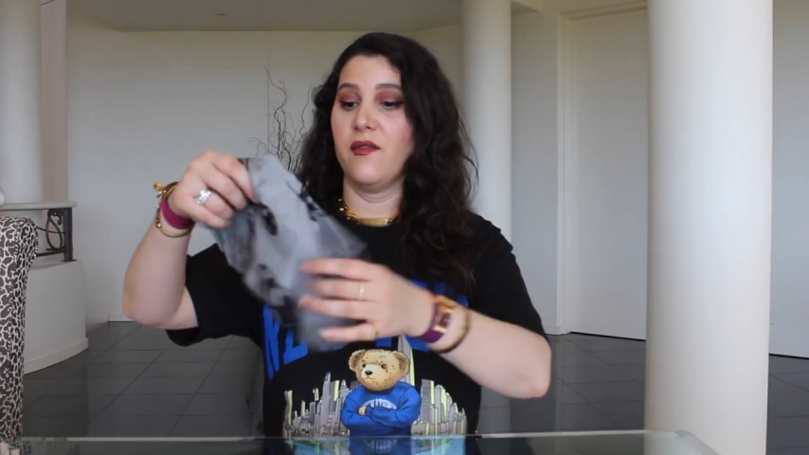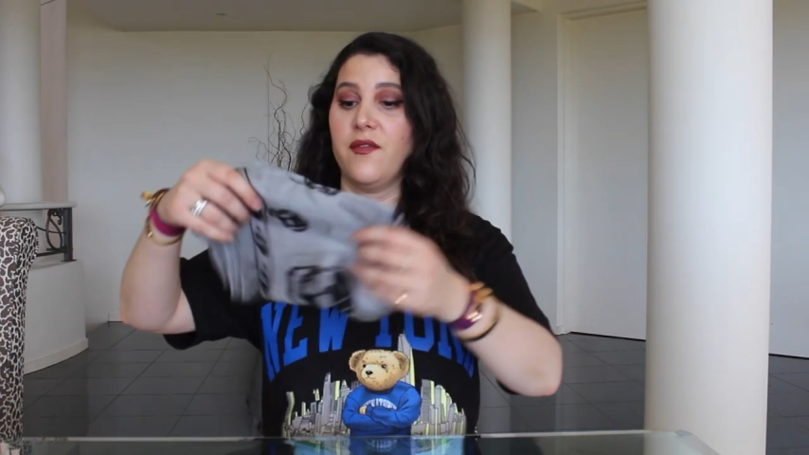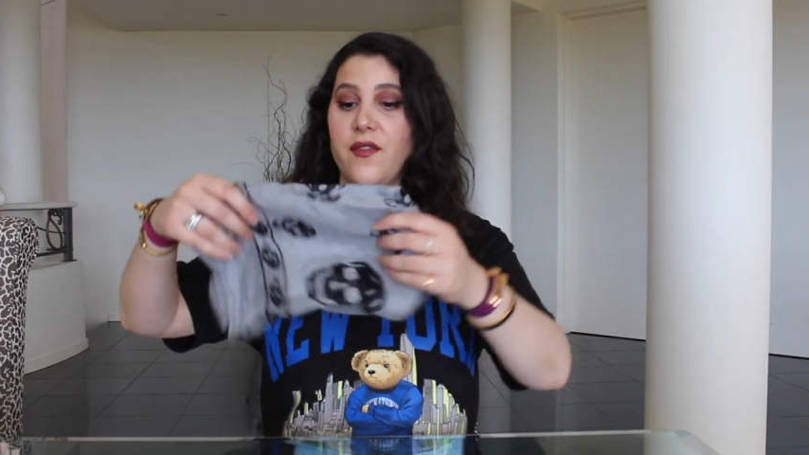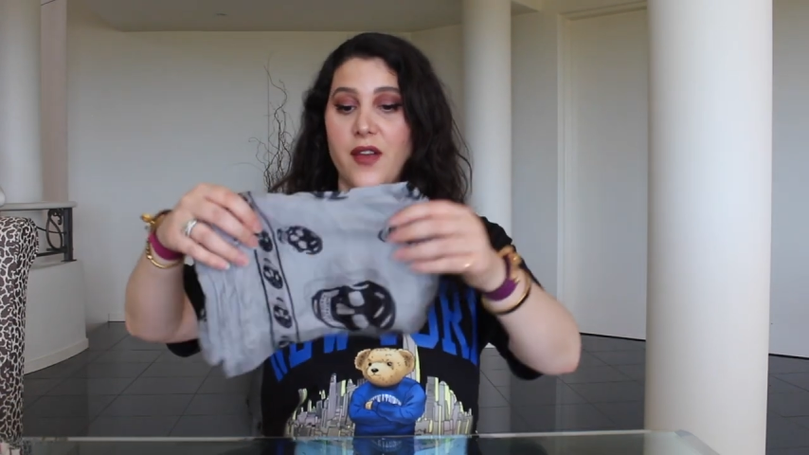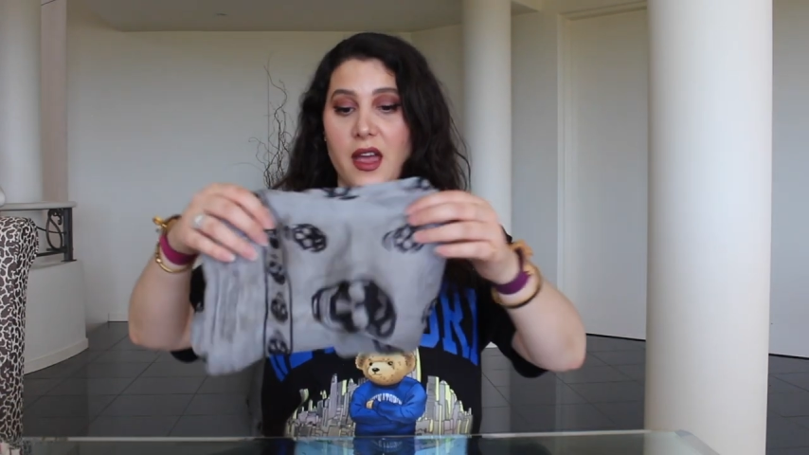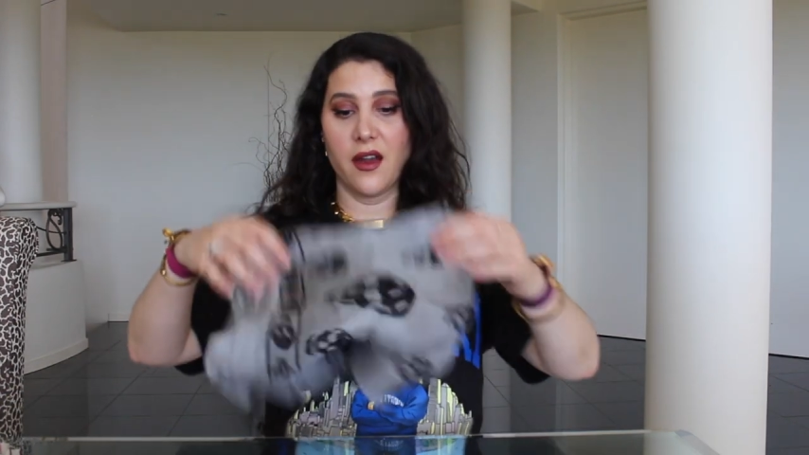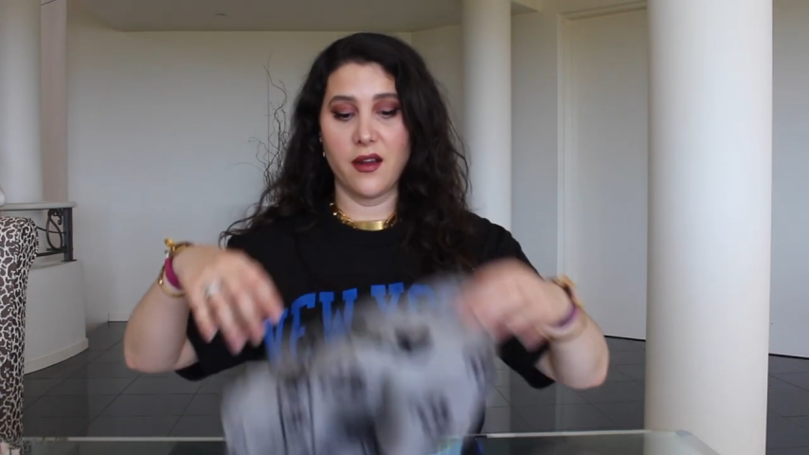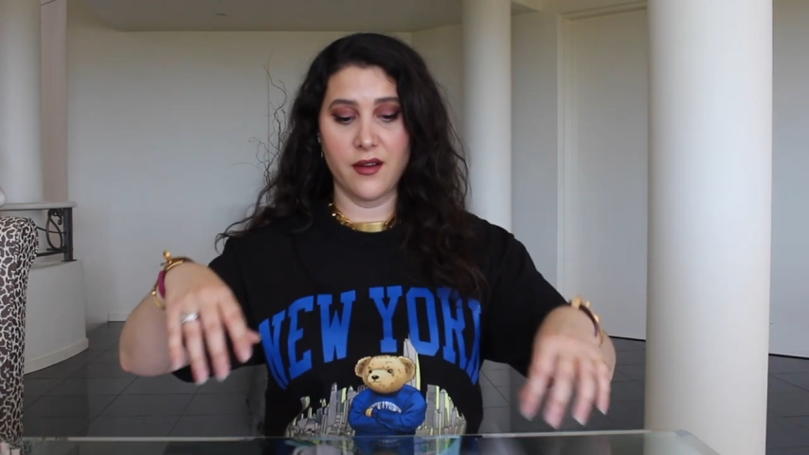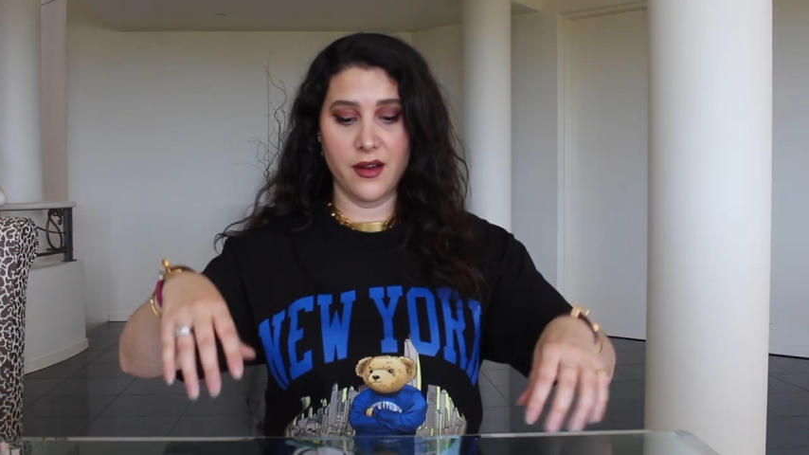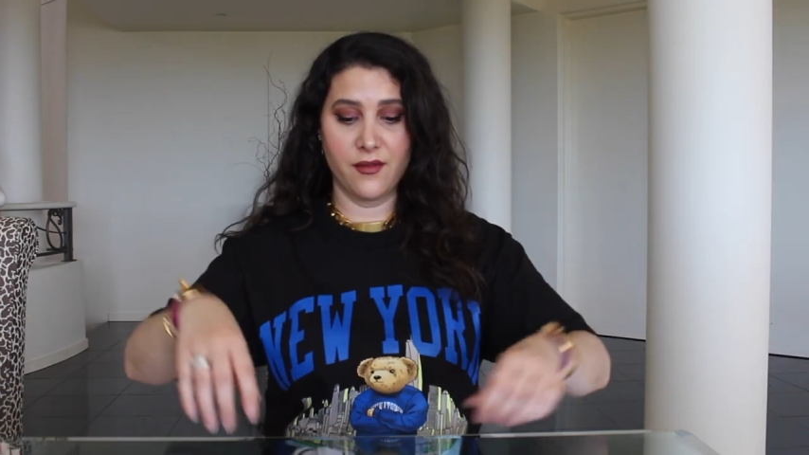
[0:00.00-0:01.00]

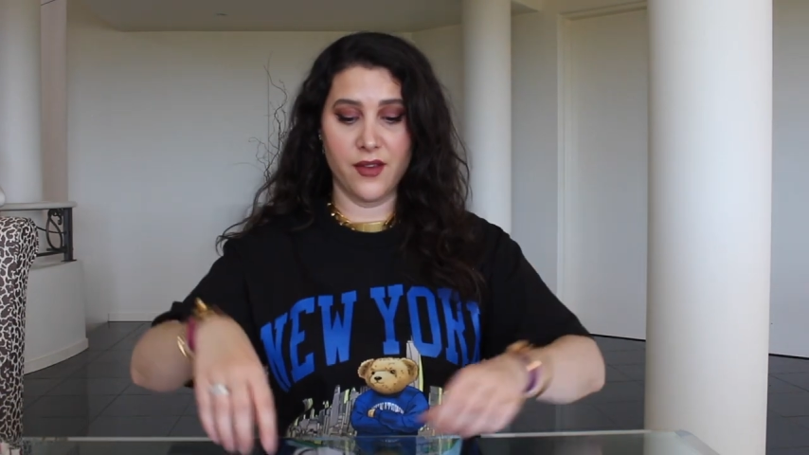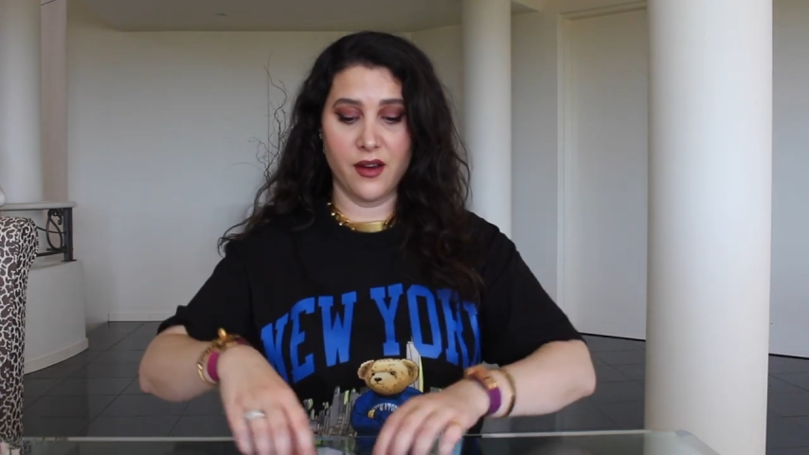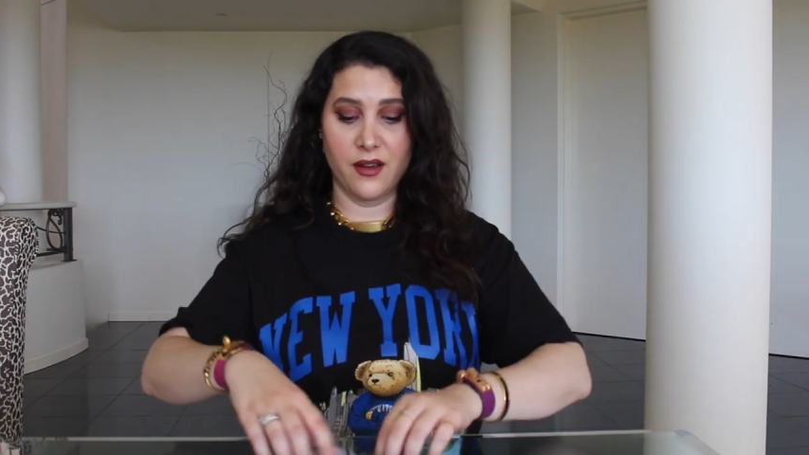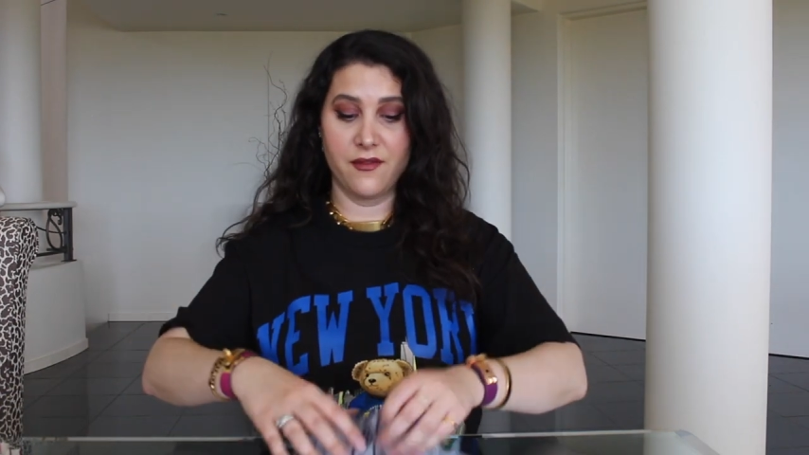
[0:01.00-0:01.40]
very, very,